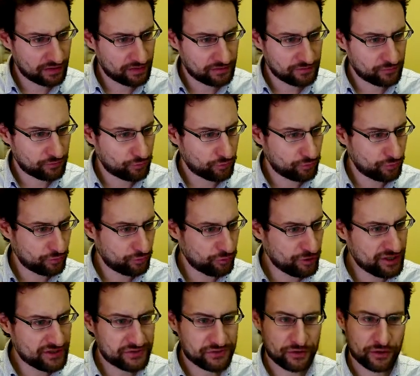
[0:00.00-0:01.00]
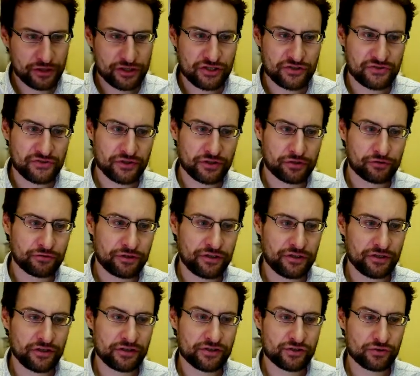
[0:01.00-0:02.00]
research
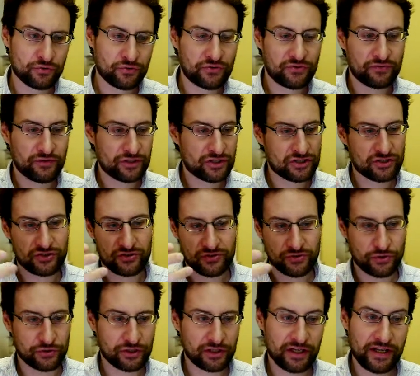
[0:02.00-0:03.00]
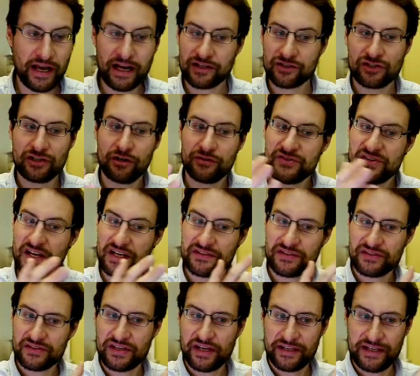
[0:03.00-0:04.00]
security issues, which certainly, actually on the
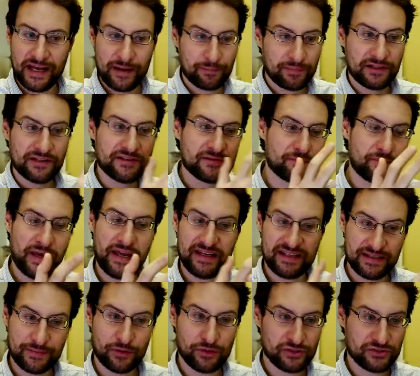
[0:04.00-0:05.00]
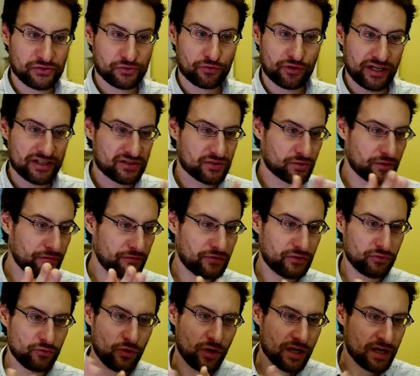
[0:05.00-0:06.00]
other side, Apple is paying them also, right? So if
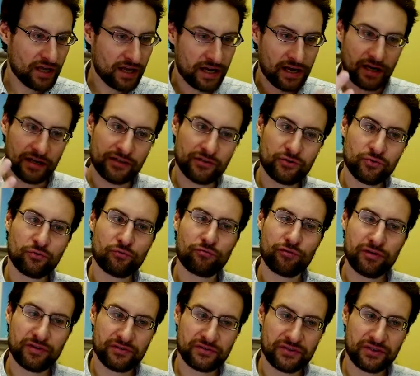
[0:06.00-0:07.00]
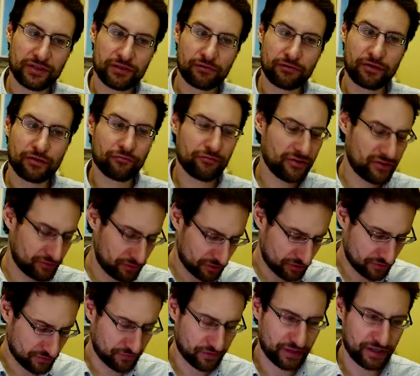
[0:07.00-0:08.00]
you do security
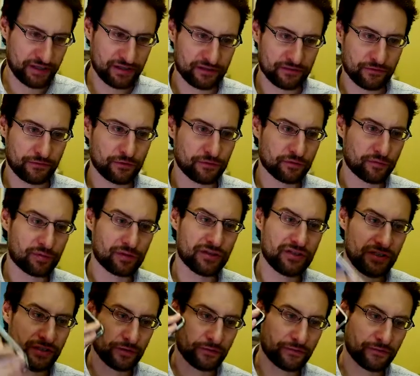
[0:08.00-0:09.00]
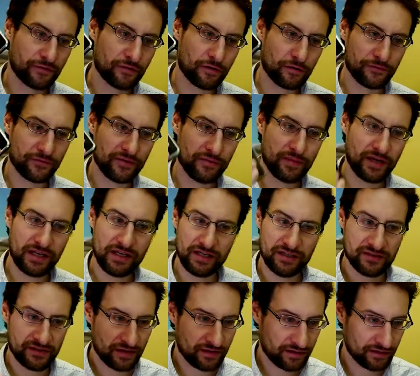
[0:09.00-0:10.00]
research, find a vulnerability of the many
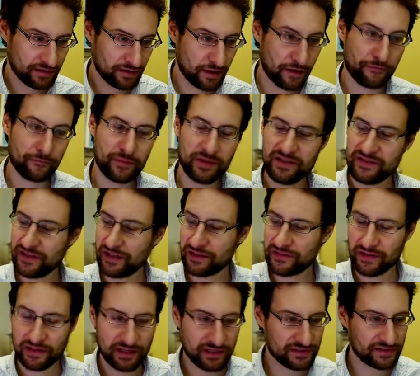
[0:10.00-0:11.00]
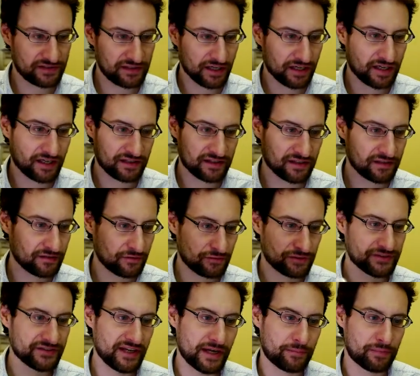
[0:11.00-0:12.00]
that have been there the last decade and
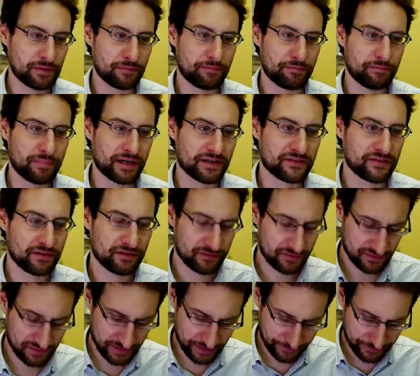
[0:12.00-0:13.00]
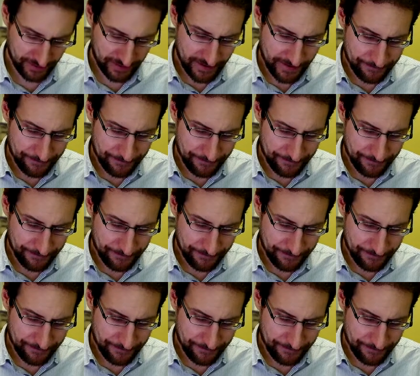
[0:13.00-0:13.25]
all the Apple bugs and stuff,